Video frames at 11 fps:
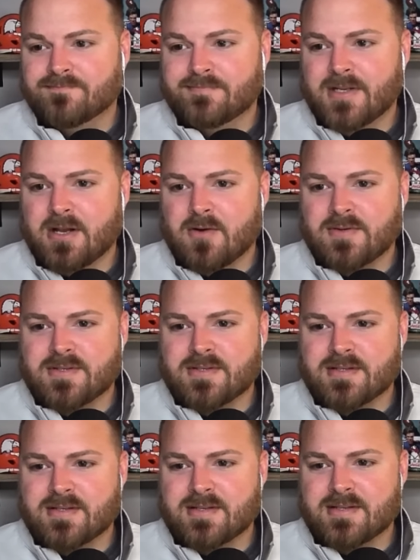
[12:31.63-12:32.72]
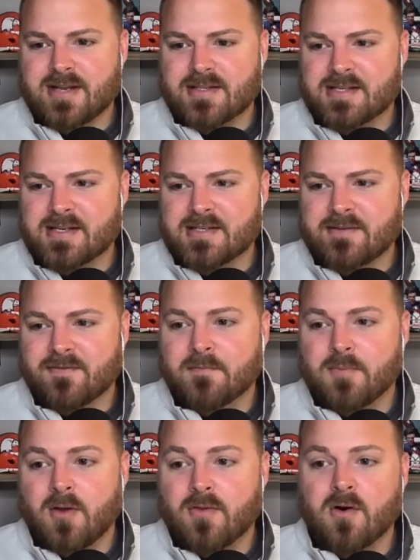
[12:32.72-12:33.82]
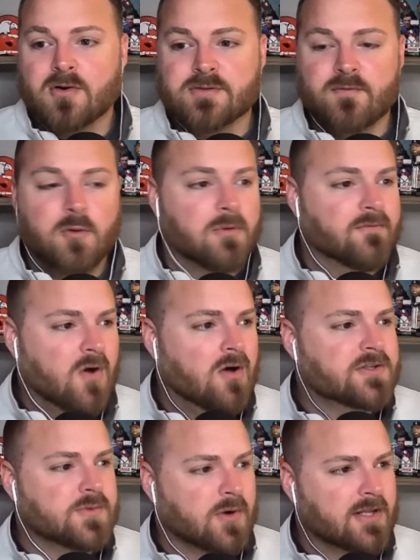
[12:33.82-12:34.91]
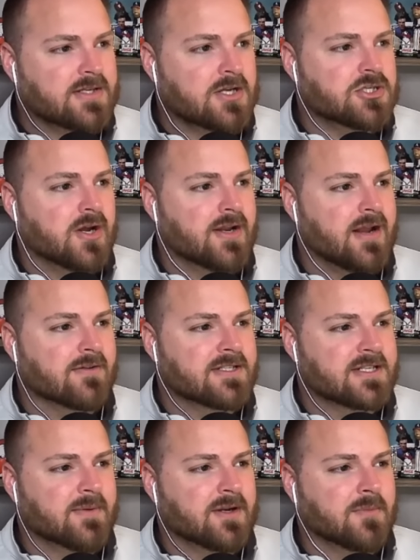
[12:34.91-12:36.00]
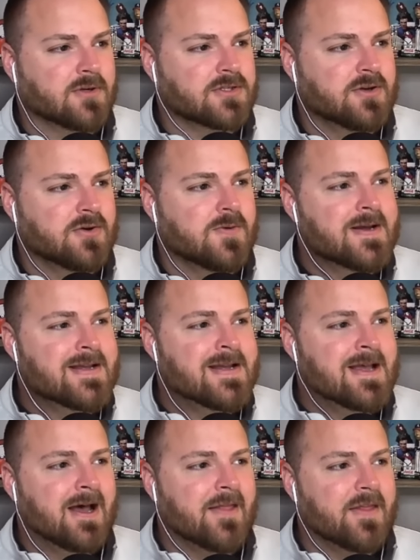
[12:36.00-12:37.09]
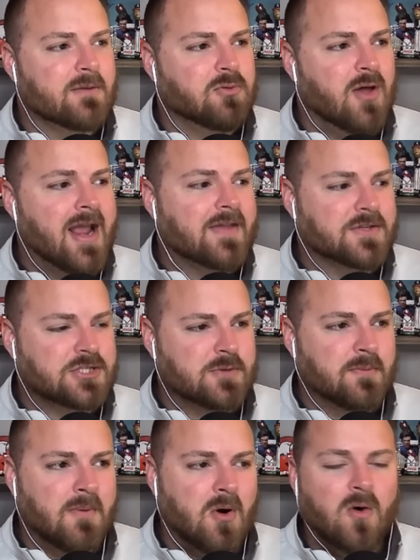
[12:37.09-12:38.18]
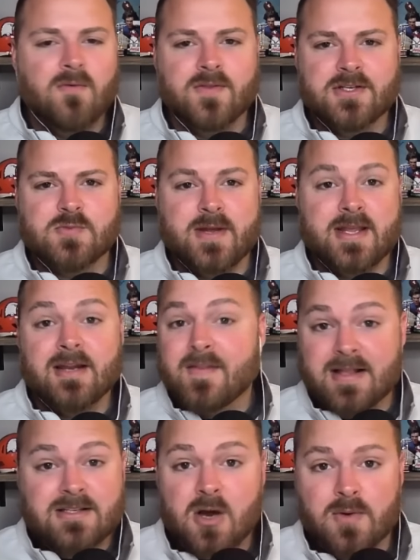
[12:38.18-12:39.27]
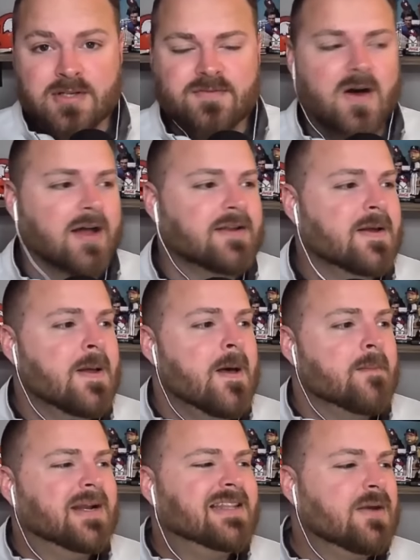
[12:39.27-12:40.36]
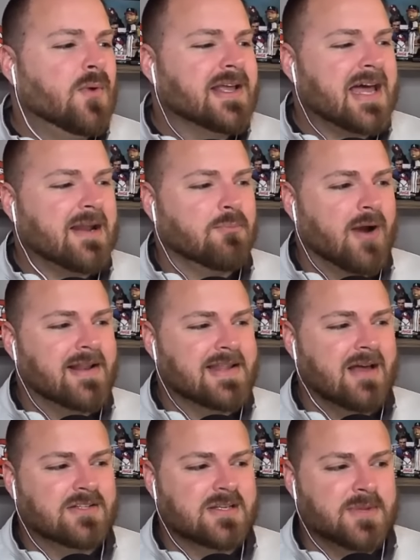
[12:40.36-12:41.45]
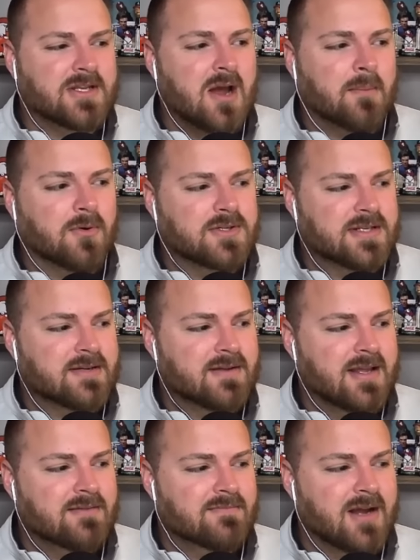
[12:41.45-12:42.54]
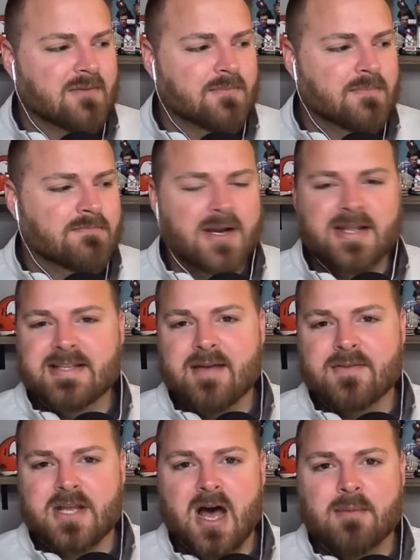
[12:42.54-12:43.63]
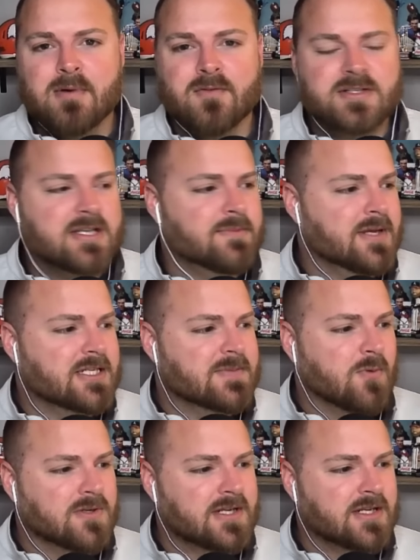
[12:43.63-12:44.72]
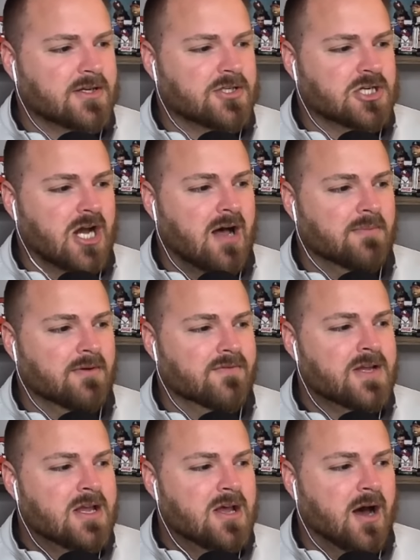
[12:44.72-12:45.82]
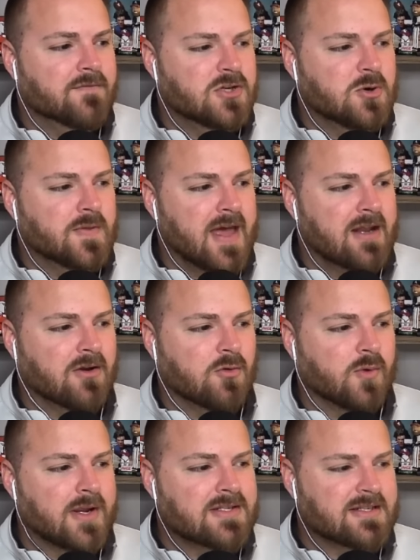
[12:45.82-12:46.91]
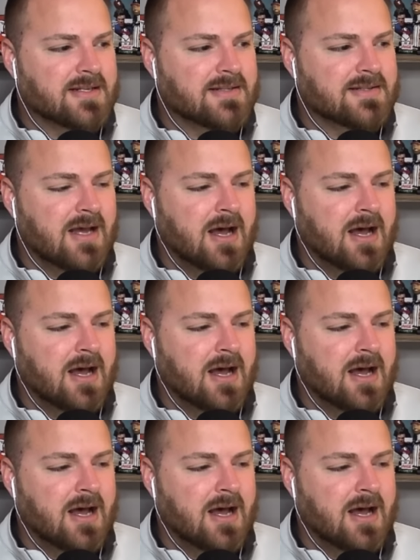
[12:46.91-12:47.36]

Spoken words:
you know, it's not Tennessee football. There are some former Vols we're going to touch on here in segment number two that are playing in the Super Bowl this weekend, and that's always fun. But I did want to kind of break down some of the numbers, and our buddy David Cobb over at CBS Sports did a good job of doing that on a recent